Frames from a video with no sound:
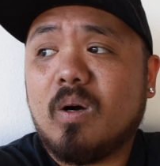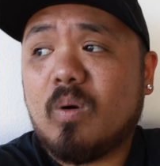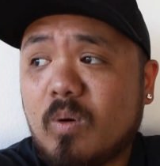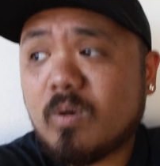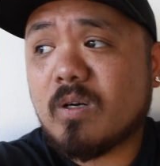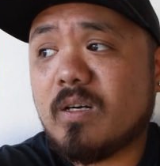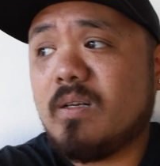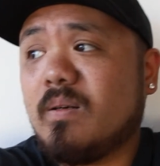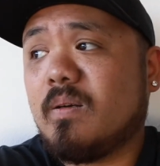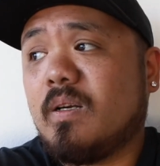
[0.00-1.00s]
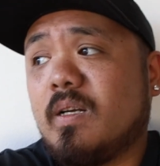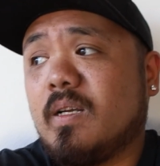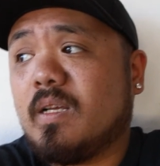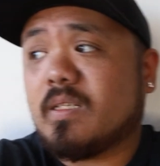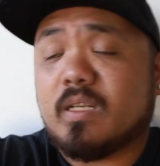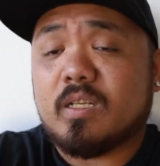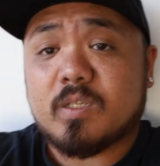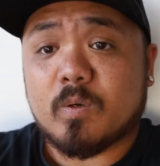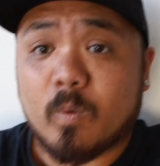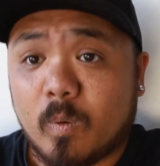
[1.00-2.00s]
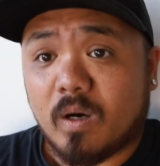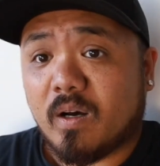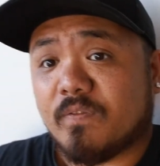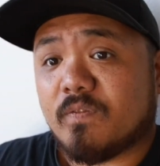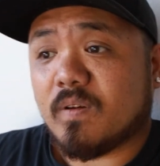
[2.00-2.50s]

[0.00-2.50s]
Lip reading: or it's gonna show off